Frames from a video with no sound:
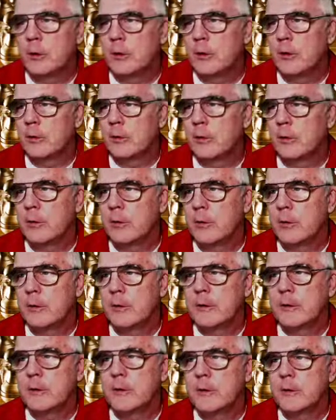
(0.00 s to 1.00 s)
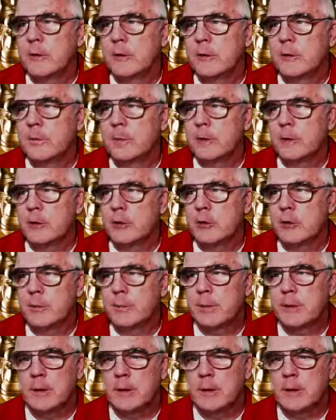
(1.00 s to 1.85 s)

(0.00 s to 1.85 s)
also known as King's Bishop